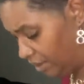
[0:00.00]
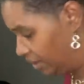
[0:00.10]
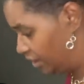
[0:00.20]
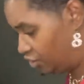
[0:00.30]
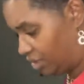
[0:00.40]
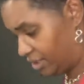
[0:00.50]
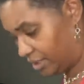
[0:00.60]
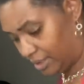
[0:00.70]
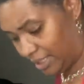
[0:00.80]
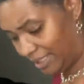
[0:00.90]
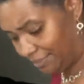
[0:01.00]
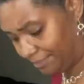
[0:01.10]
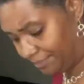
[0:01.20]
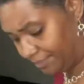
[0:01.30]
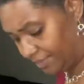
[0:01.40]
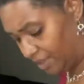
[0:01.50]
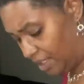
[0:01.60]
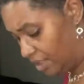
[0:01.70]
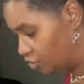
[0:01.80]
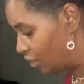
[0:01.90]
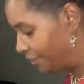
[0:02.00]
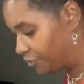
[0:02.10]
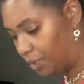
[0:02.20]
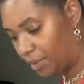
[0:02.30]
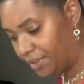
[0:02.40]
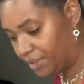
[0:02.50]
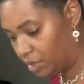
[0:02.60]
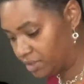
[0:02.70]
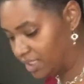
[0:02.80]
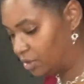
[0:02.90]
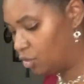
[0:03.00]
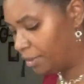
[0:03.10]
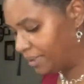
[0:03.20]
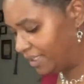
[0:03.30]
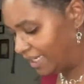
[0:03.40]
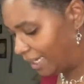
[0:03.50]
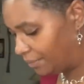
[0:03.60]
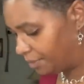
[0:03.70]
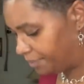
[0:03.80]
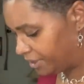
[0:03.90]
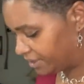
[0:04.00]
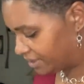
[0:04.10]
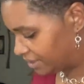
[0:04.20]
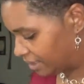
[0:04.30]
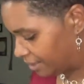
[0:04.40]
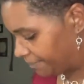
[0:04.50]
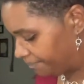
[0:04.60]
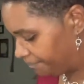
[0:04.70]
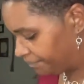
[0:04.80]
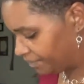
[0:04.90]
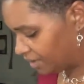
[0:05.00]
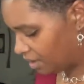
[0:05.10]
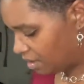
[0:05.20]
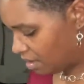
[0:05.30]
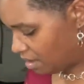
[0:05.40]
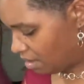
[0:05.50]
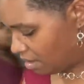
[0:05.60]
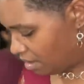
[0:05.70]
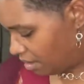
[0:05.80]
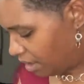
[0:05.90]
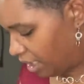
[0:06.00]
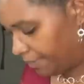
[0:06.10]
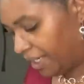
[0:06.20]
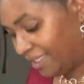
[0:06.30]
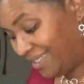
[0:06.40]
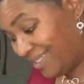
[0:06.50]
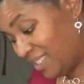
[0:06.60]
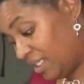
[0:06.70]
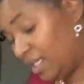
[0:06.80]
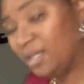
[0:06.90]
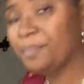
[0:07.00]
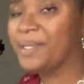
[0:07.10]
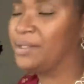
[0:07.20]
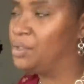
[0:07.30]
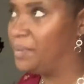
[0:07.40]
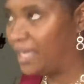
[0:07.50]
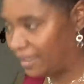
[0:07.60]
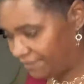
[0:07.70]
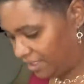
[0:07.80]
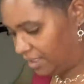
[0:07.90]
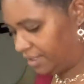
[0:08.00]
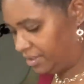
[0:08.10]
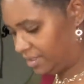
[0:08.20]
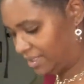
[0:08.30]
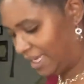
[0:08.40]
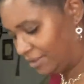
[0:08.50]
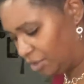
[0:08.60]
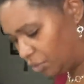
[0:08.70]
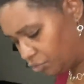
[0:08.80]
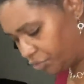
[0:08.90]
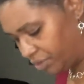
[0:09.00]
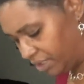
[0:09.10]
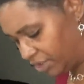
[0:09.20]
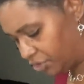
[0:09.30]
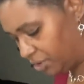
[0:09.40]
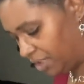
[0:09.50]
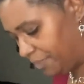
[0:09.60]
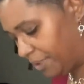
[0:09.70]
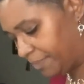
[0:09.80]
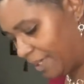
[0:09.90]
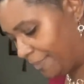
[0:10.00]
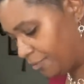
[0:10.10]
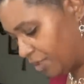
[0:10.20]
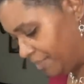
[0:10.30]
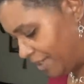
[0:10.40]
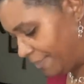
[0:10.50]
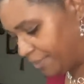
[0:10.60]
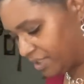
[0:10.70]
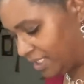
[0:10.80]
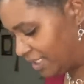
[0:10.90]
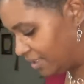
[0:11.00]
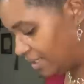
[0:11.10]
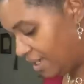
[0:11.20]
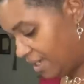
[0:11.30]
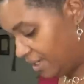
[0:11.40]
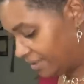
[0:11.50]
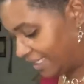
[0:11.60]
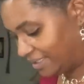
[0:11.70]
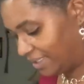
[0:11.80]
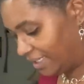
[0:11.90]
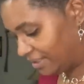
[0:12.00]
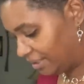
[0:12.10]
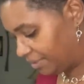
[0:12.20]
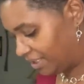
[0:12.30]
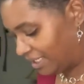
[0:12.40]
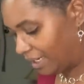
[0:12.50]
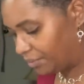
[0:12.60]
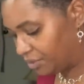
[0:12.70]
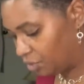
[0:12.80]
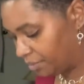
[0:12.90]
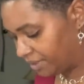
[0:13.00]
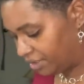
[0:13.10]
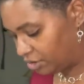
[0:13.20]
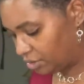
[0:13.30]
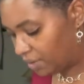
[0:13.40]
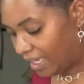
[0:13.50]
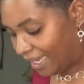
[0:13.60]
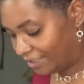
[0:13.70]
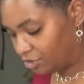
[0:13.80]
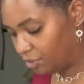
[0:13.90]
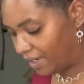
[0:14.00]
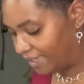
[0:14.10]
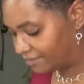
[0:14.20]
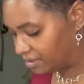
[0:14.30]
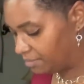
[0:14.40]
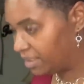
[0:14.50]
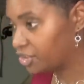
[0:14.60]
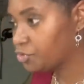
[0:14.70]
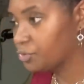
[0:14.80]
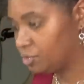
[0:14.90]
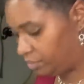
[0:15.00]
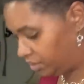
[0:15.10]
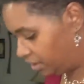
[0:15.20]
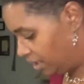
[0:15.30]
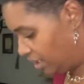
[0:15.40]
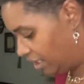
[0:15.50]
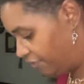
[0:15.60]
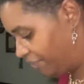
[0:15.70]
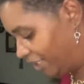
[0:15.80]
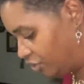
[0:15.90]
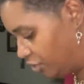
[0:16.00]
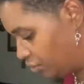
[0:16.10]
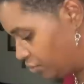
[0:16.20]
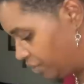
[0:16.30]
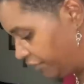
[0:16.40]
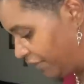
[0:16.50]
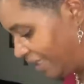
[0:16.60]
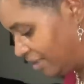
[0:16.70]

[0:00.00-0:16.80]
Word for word: In Jesus' name. So I'm throwing those in. Normally I would put some um, onions in here, but I don't have any onions. I don't traditionally put pep green peppers in. That's not something that I would normally do. I do have some mushrooms if my children would find